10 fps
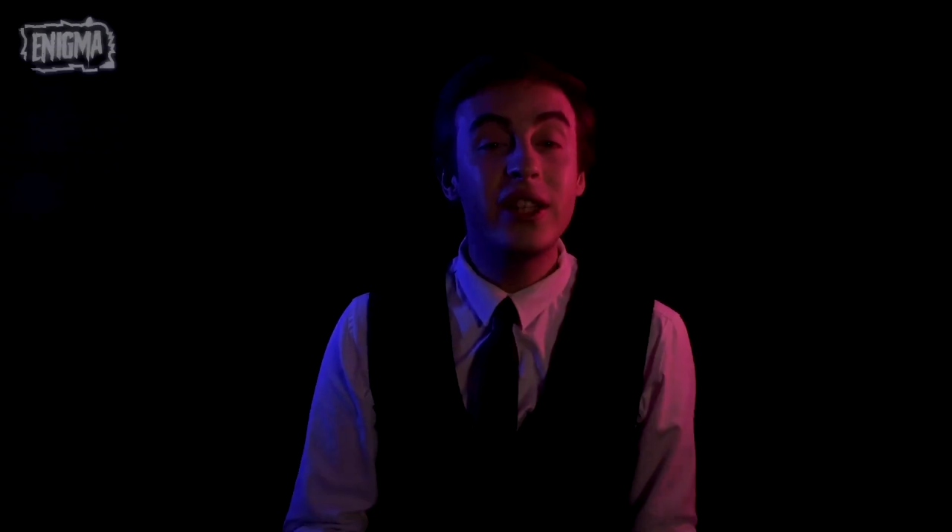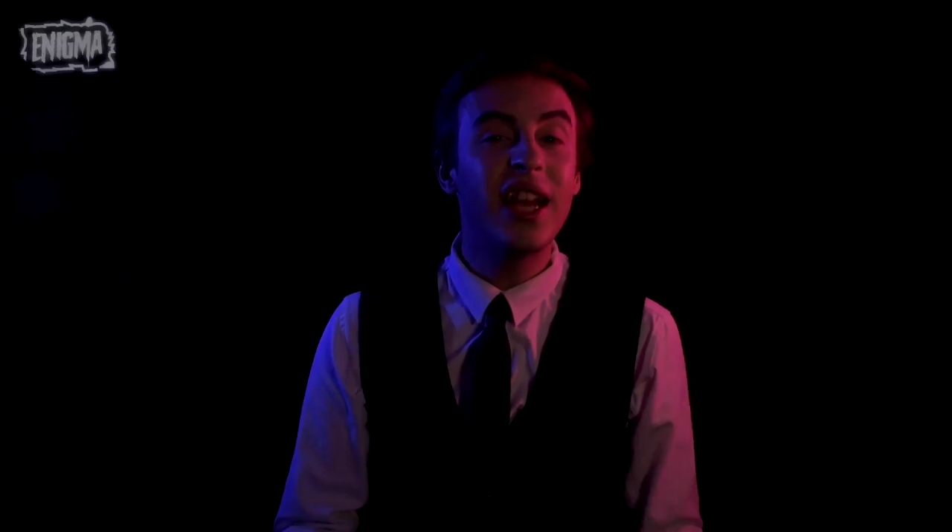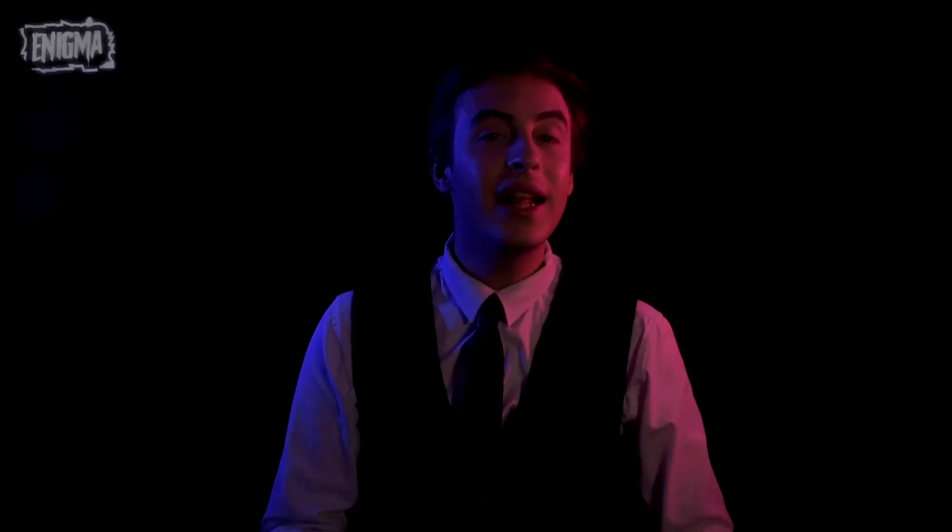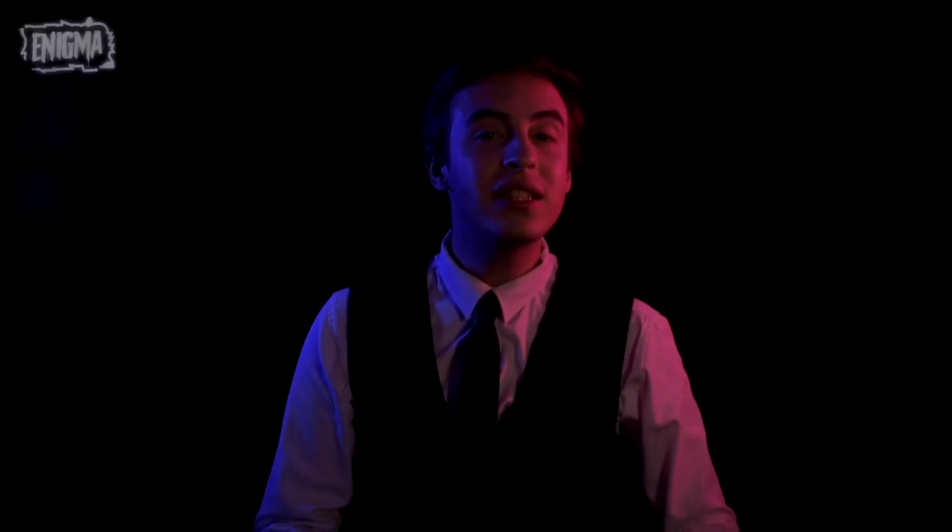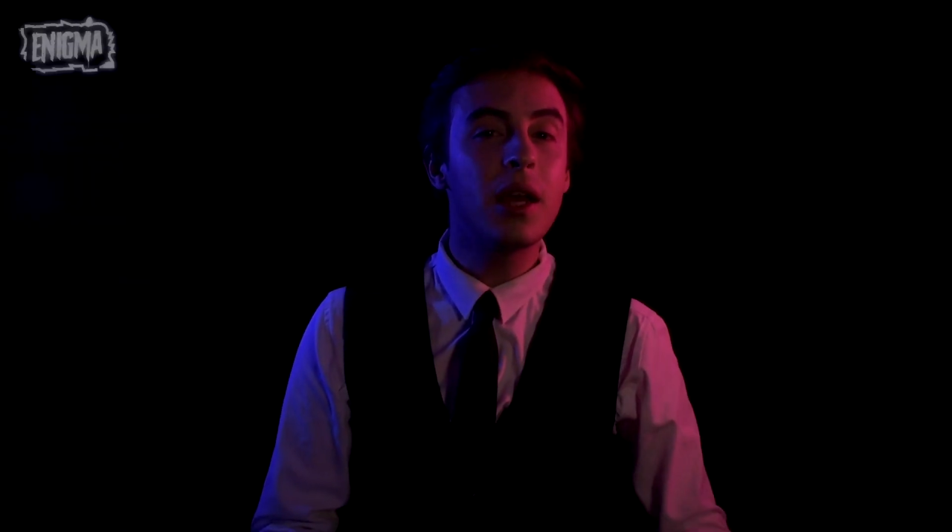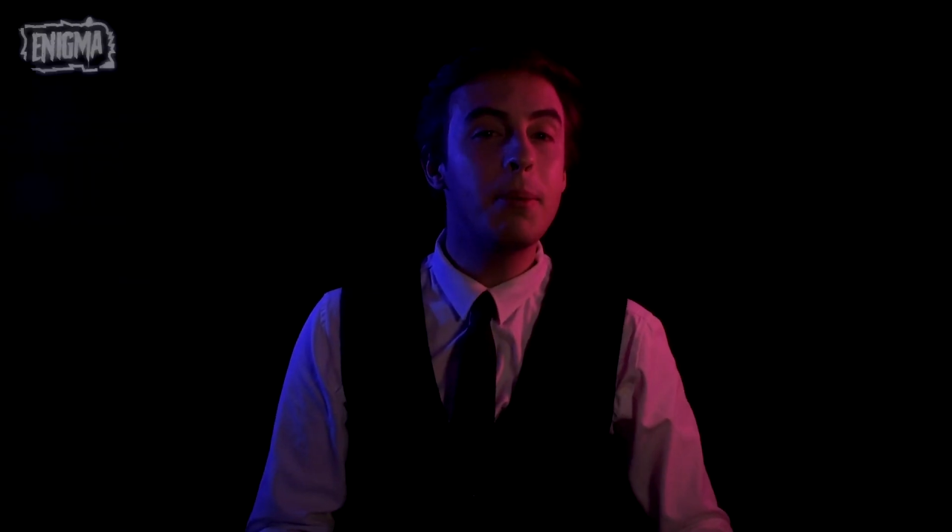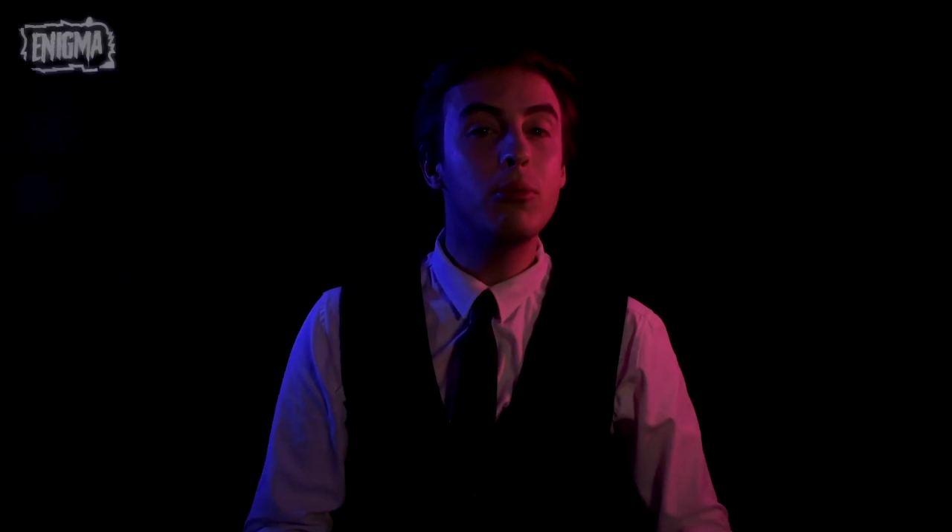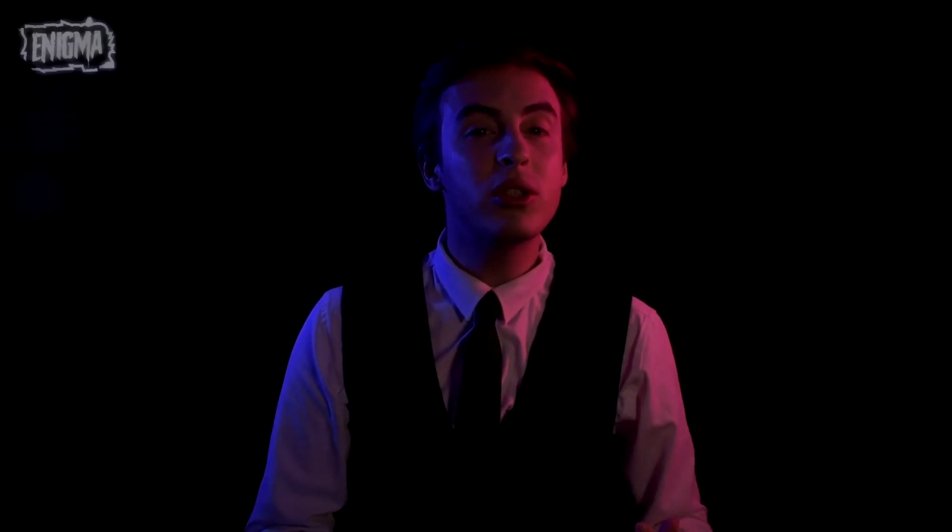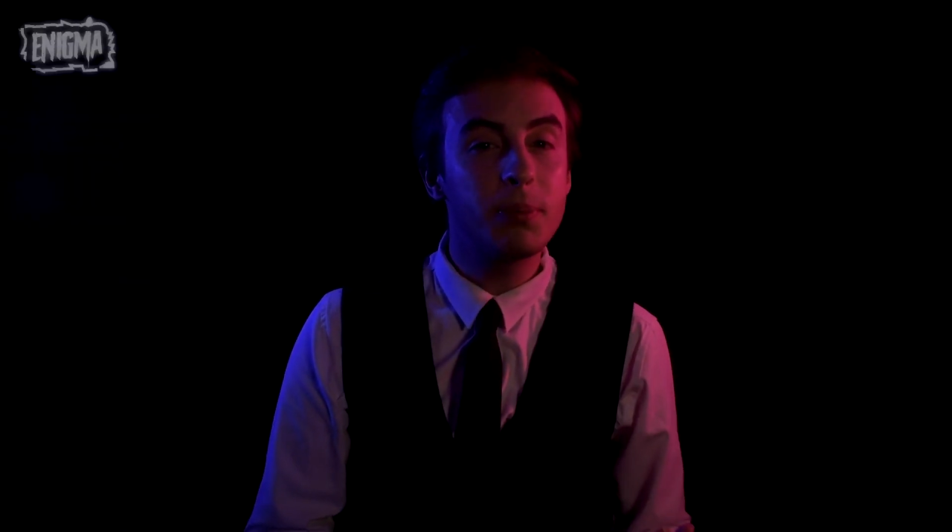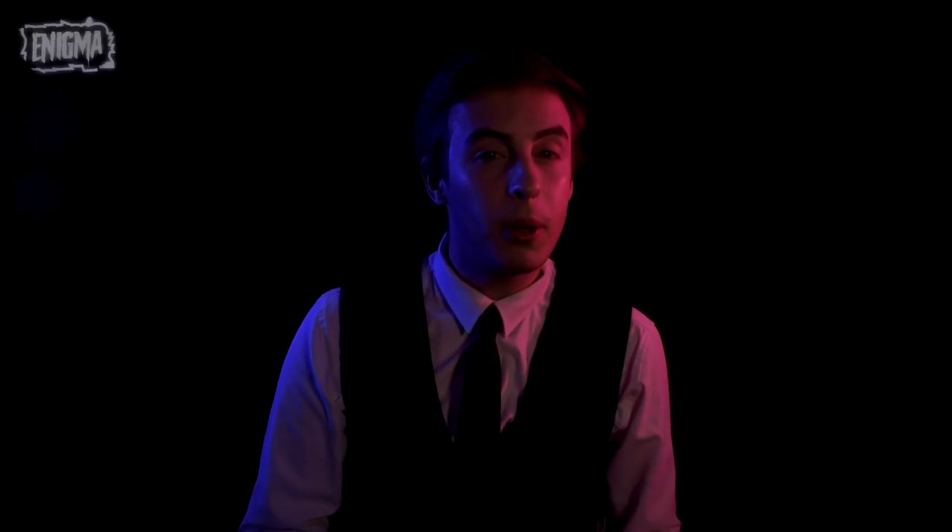tense up in
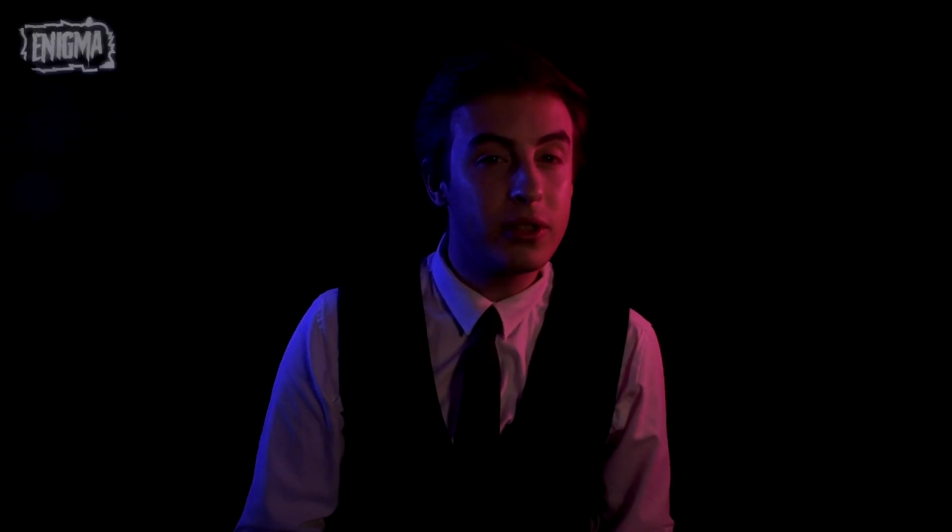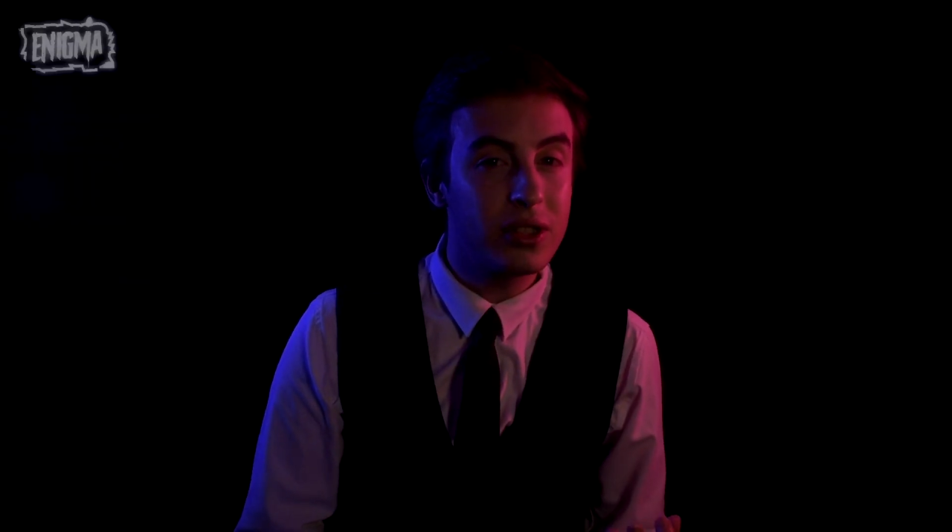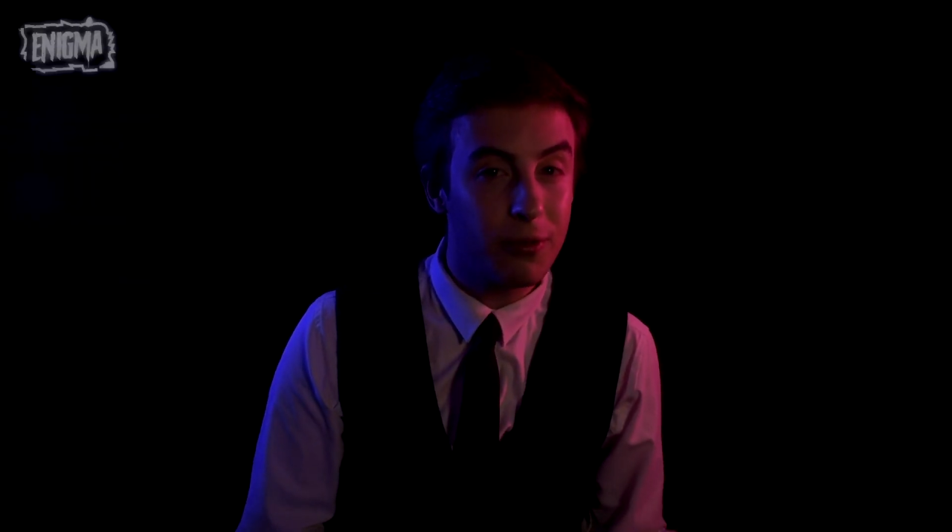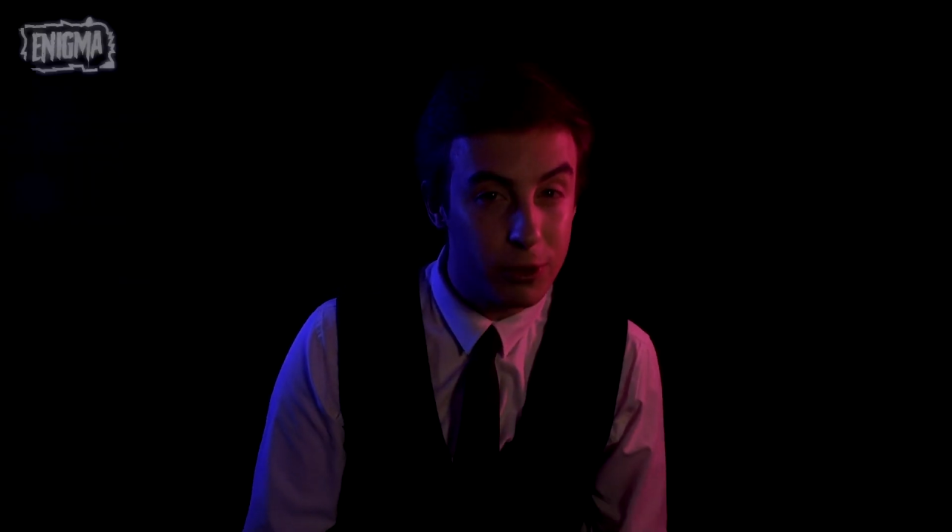response to